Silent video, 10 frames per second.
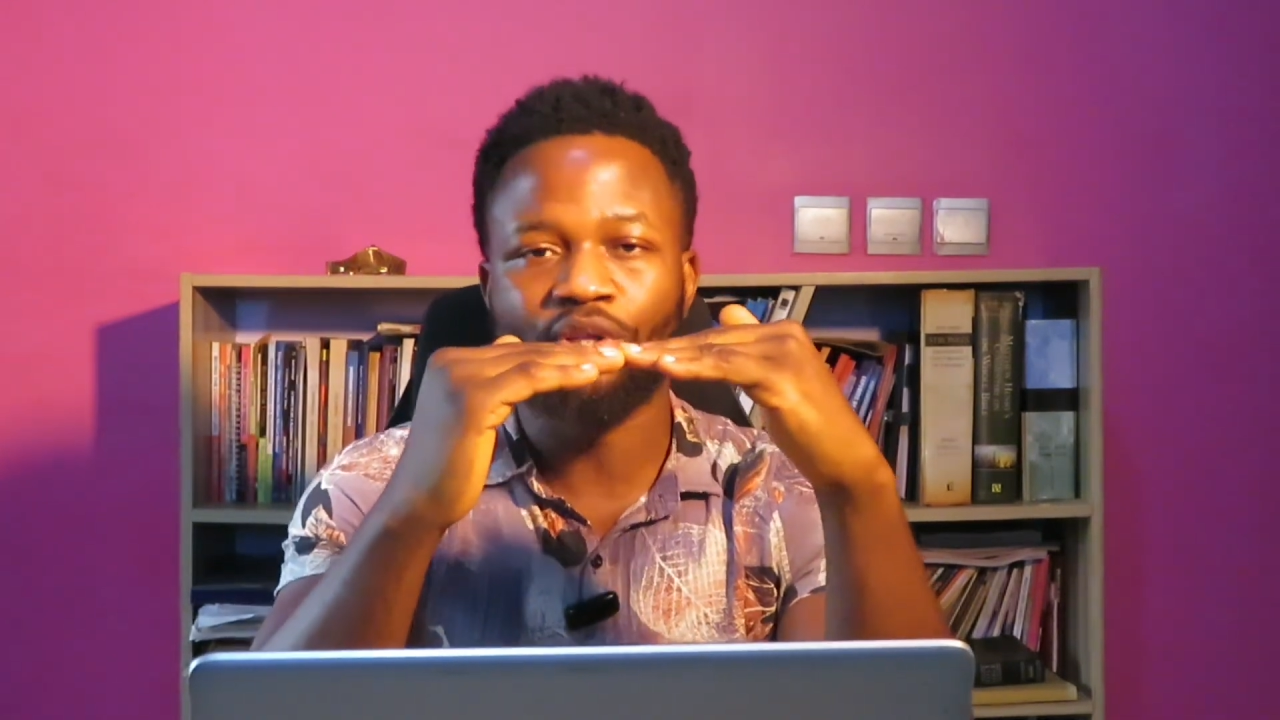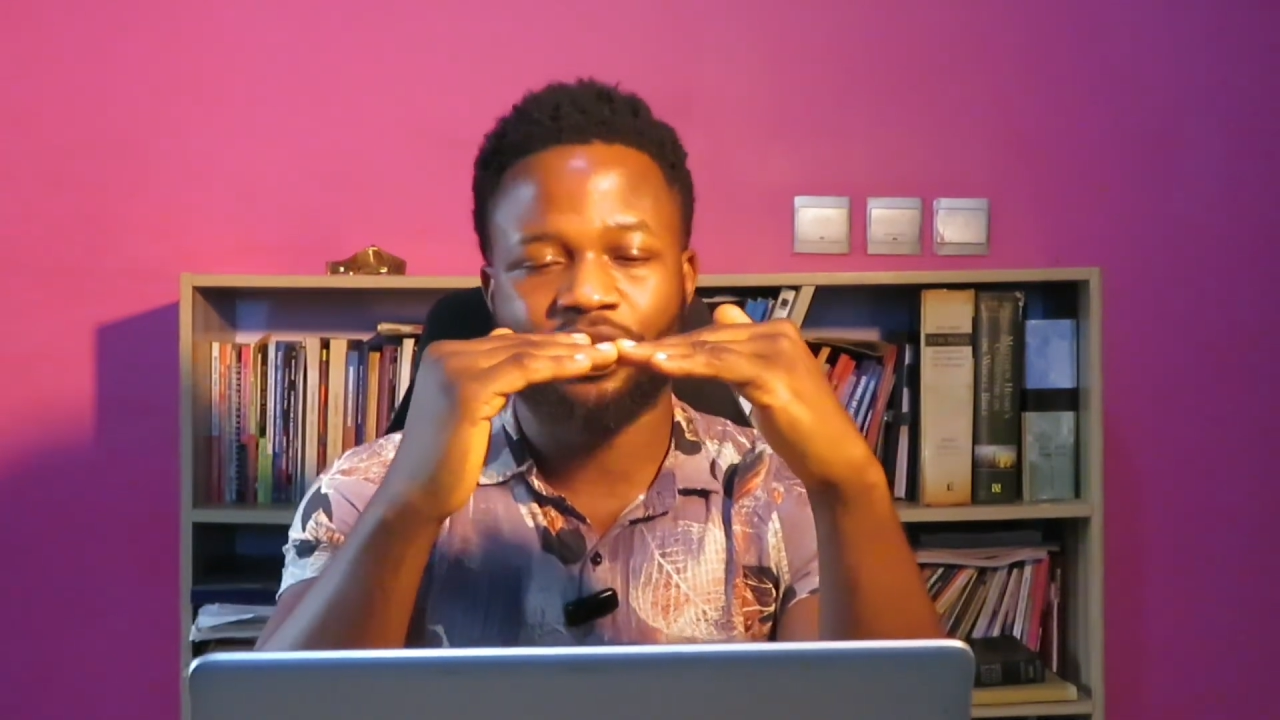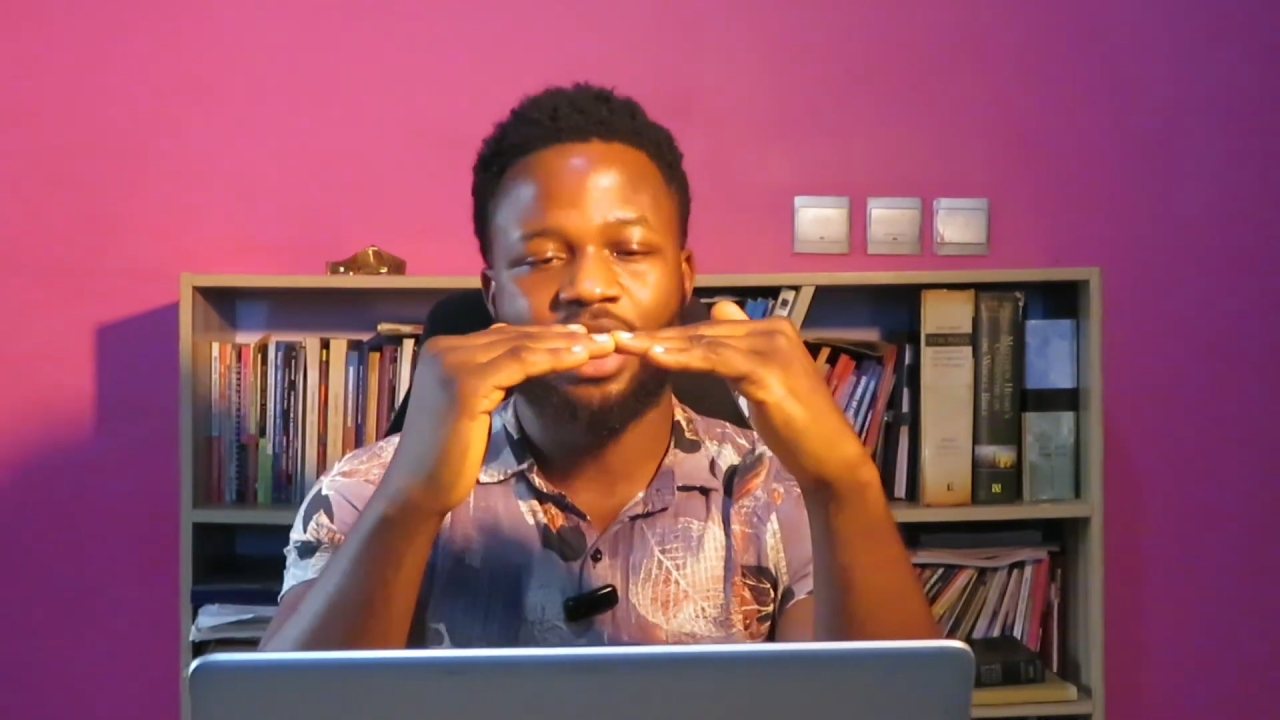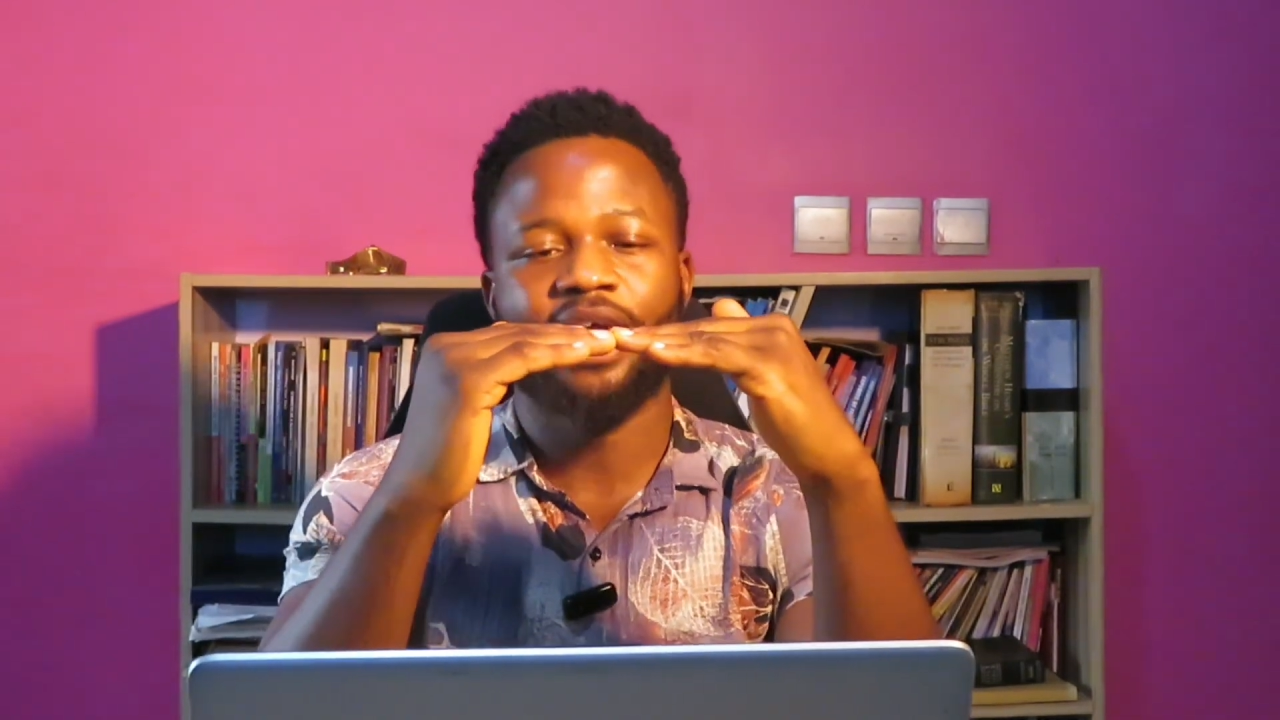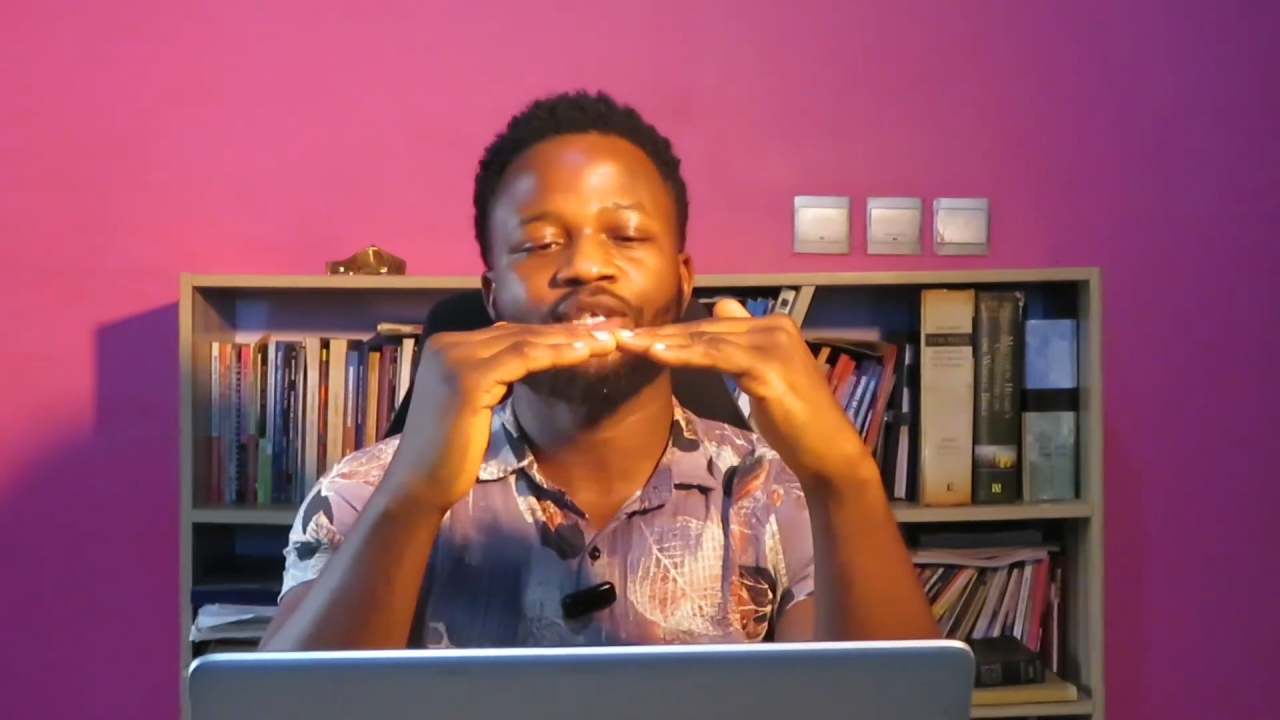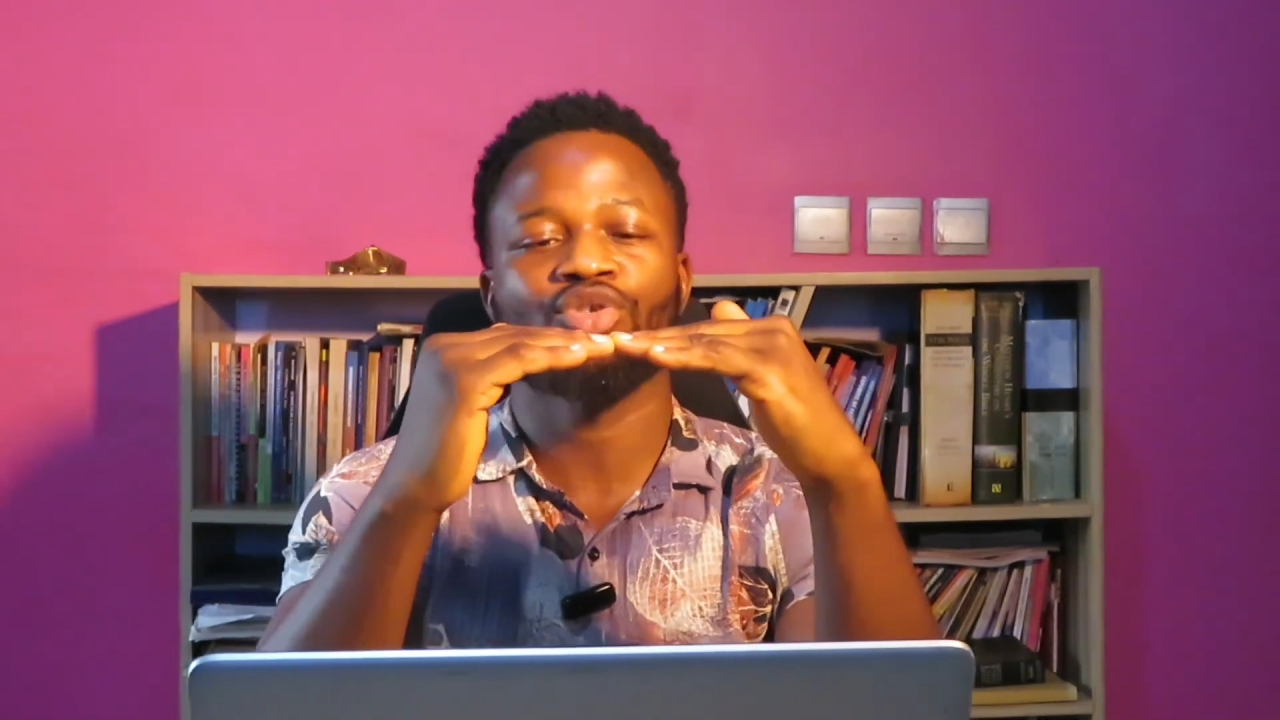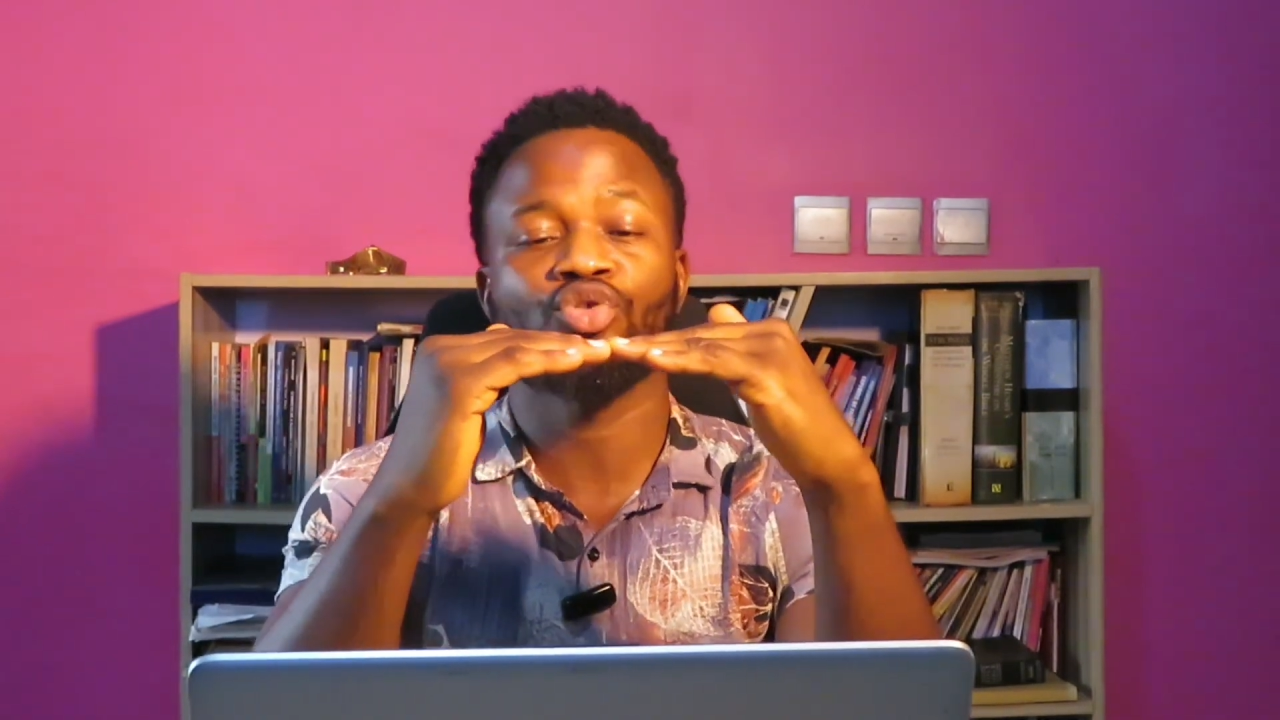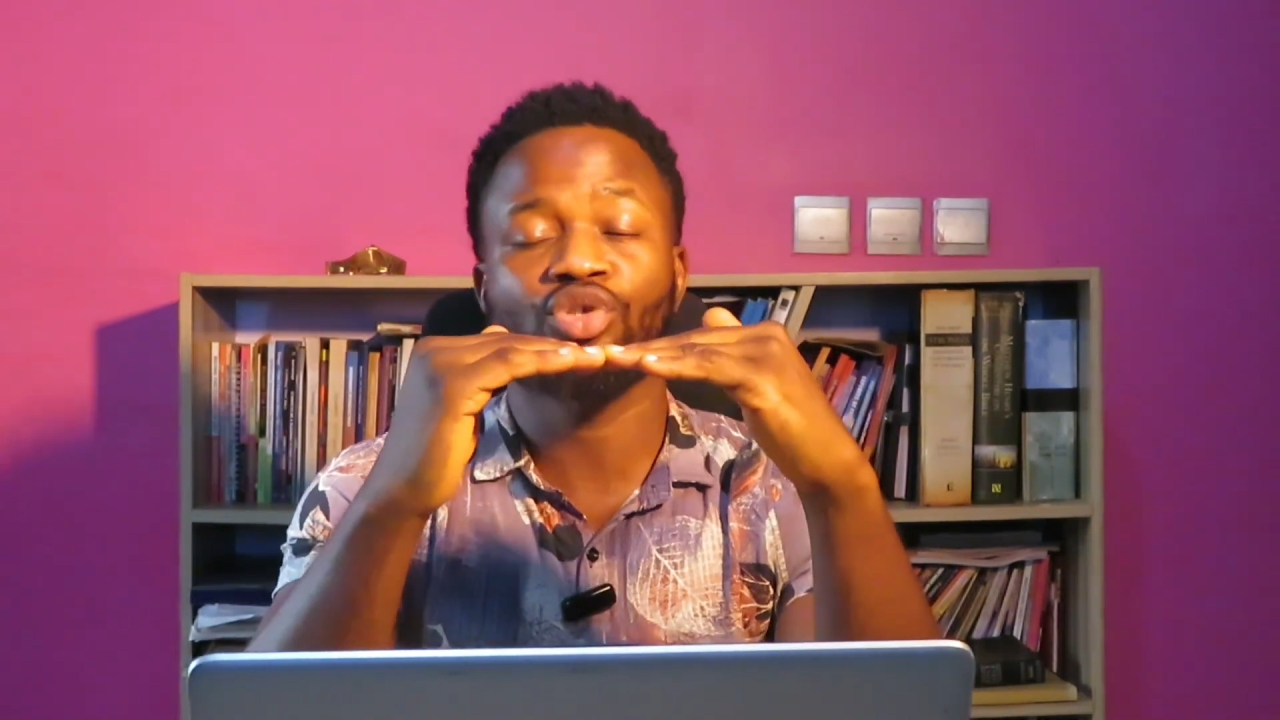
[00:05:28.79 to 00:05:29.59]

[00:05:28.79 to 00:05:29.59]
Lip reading: lot size,